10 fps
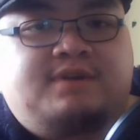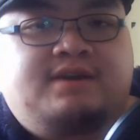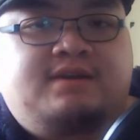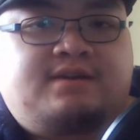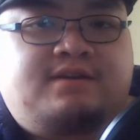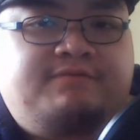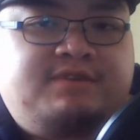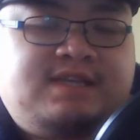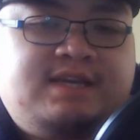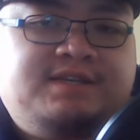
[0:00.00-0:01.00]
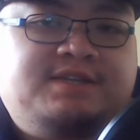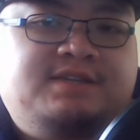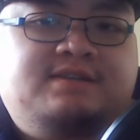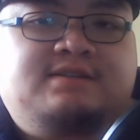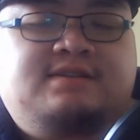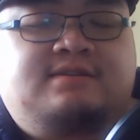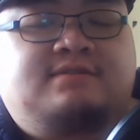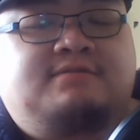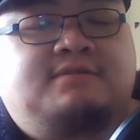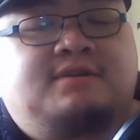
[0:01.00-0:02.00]
conversation.
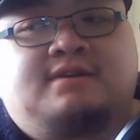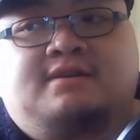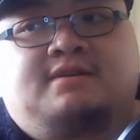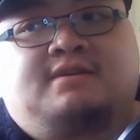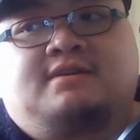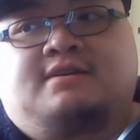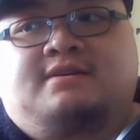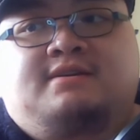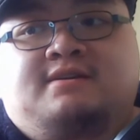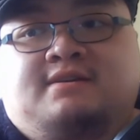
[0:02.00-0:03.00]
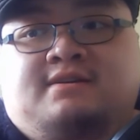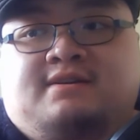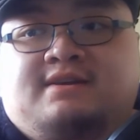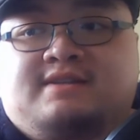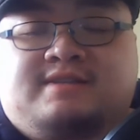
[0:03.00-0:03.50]
So it's